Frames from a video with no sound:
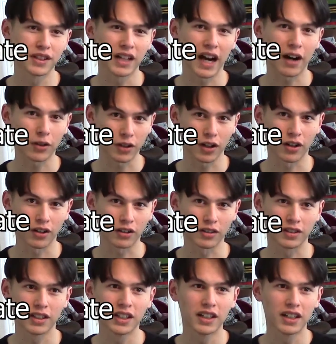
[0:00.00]
alcohol,
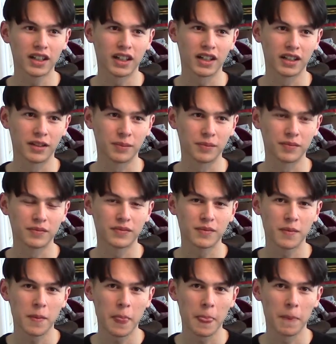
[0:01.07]

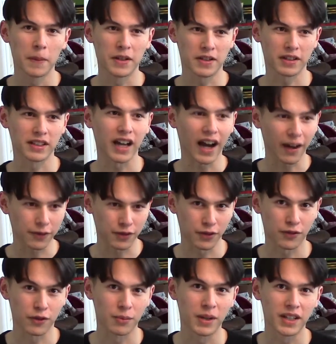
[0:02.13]
basically after
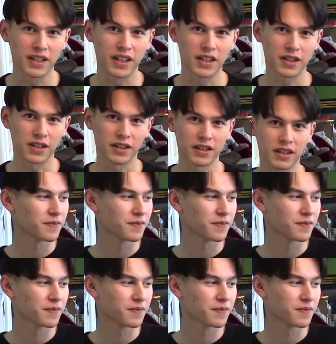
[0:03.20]
fermentation.